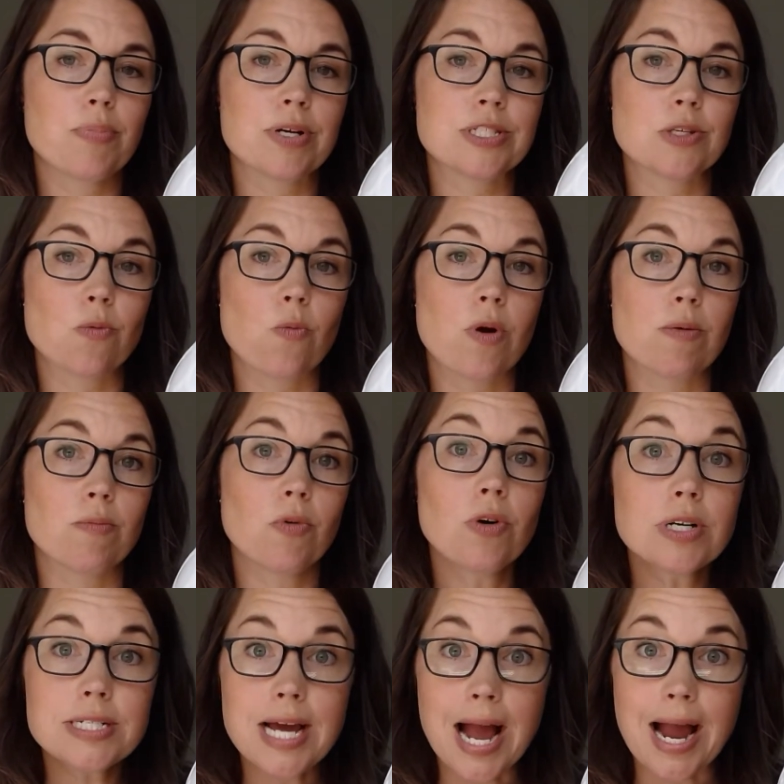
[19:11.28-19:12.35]
Press it one
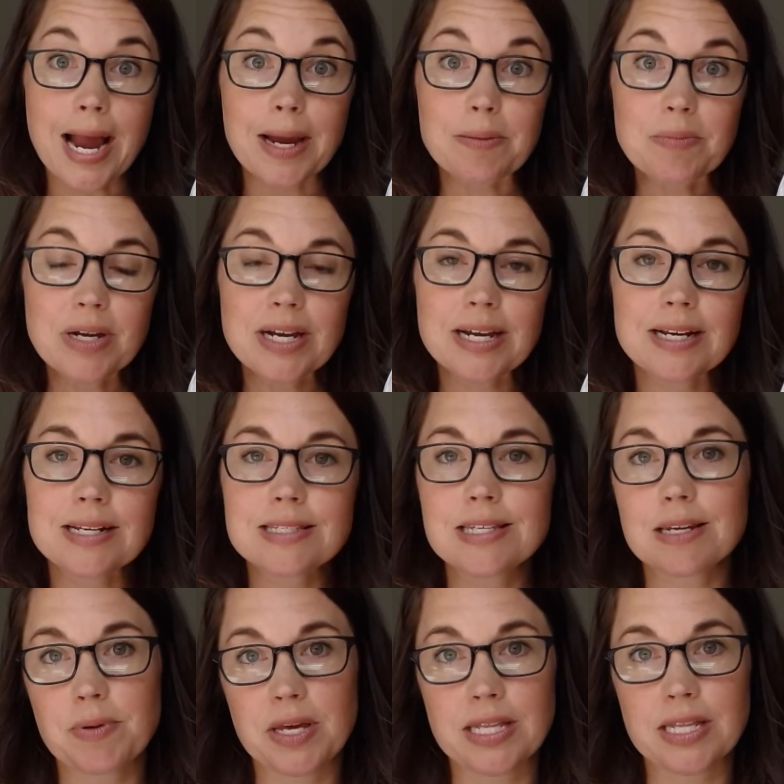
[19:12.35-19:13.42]
more time, and it's
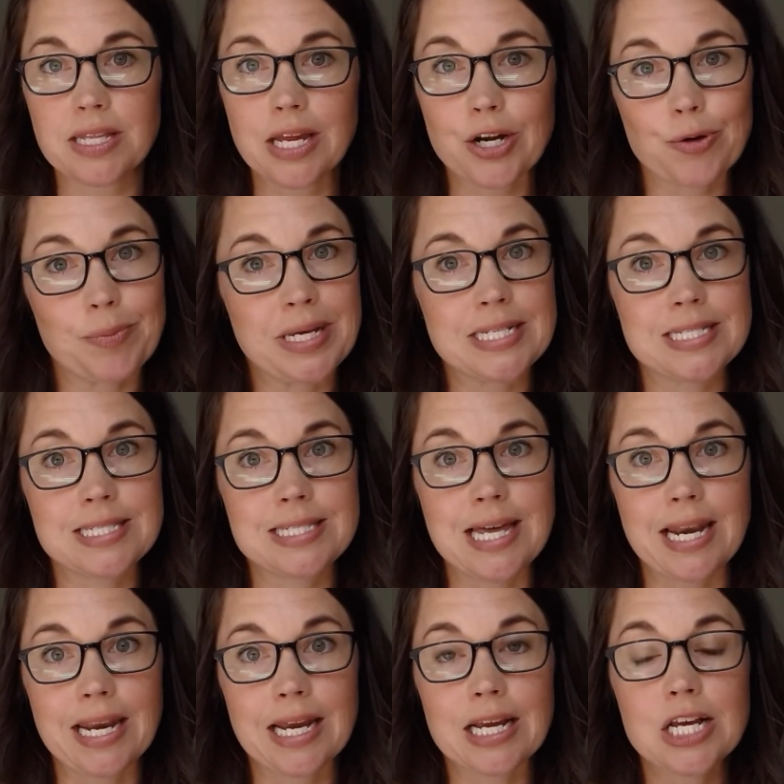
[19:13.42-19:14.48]
going to be in the intermittent
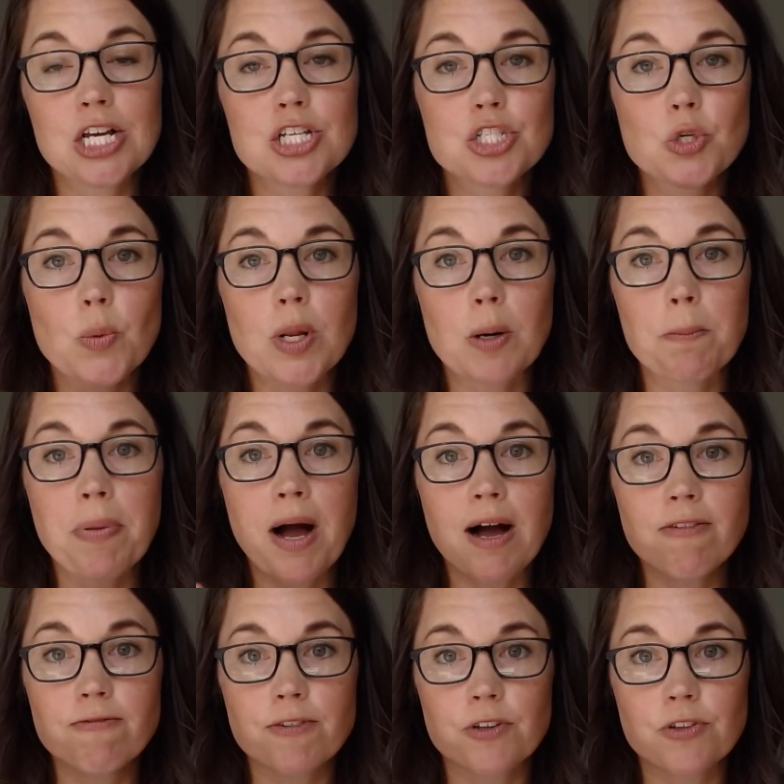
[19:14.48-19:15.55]
setting. So it'll
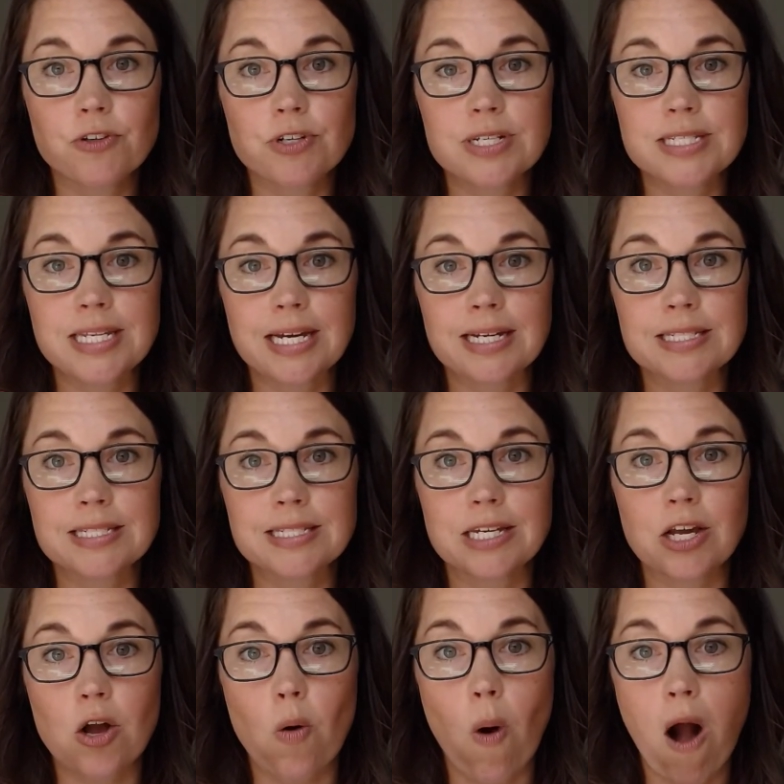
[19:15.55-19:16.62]
puff for 30 seconds
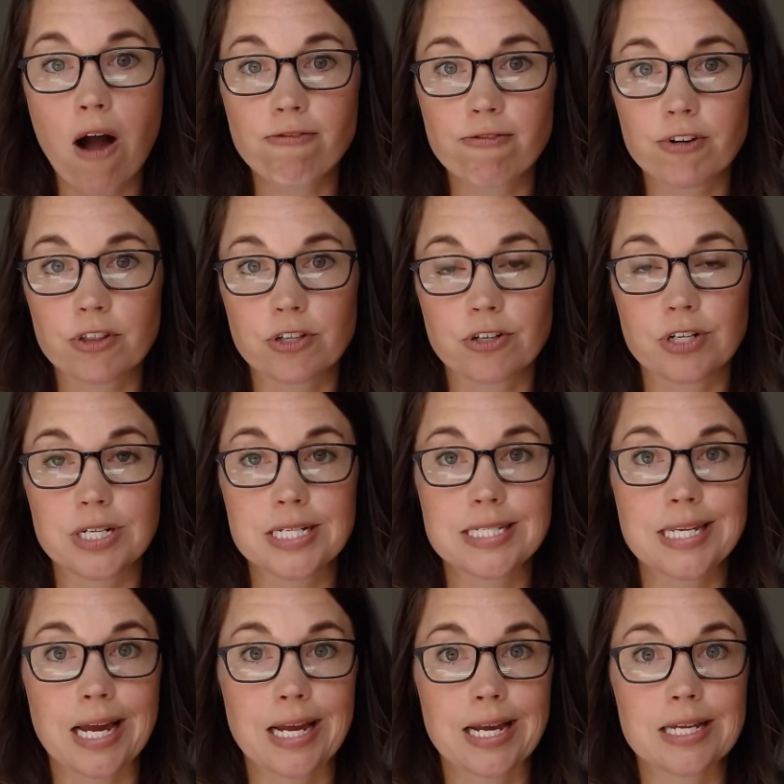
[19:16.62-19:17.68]
and go off for 30
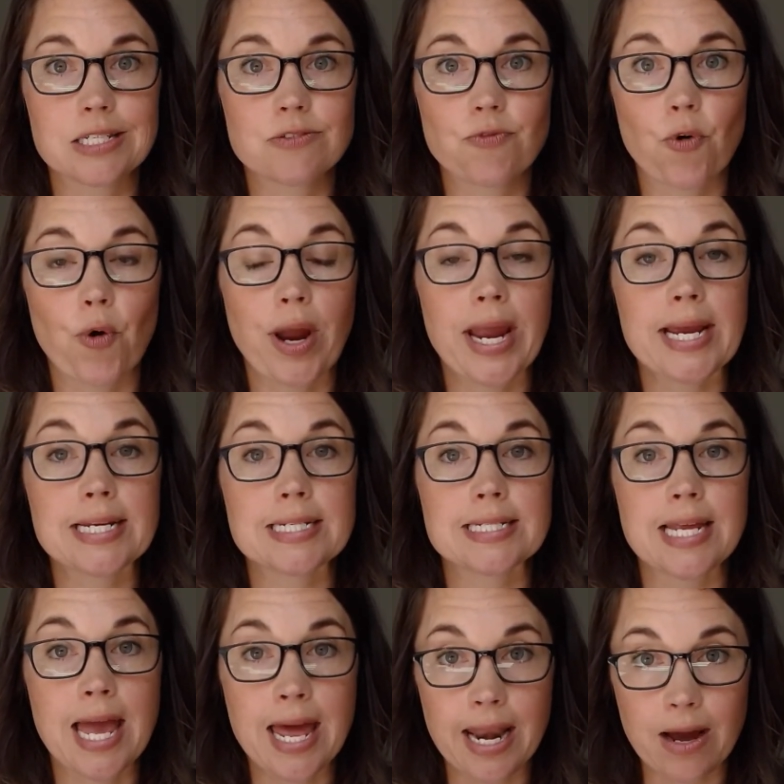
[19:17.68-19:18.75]
seconds for 8 to
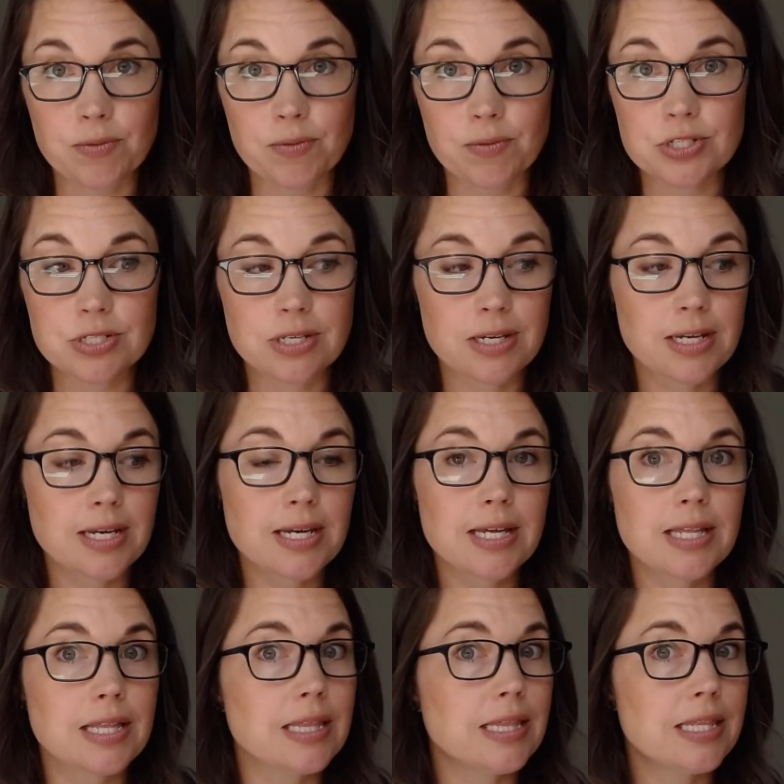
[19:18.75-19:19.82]
10 hours.
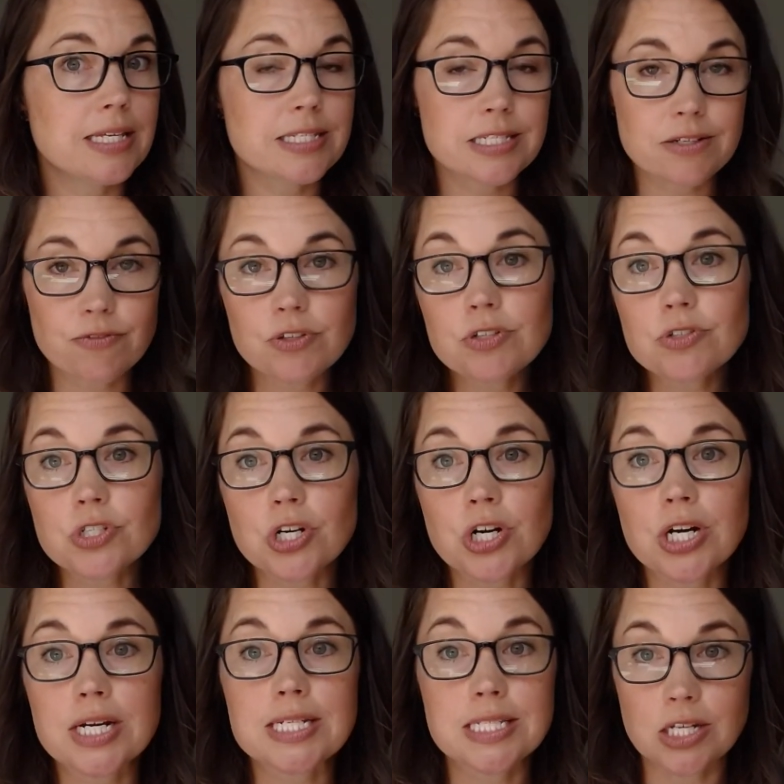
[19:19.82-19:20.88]
This
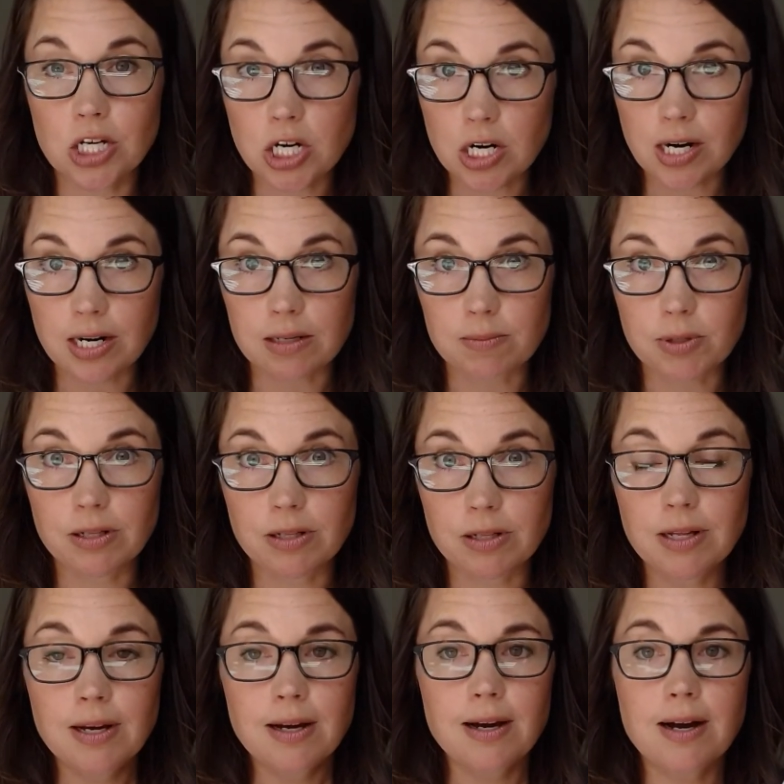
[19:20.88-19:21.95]
diffuser is incredible.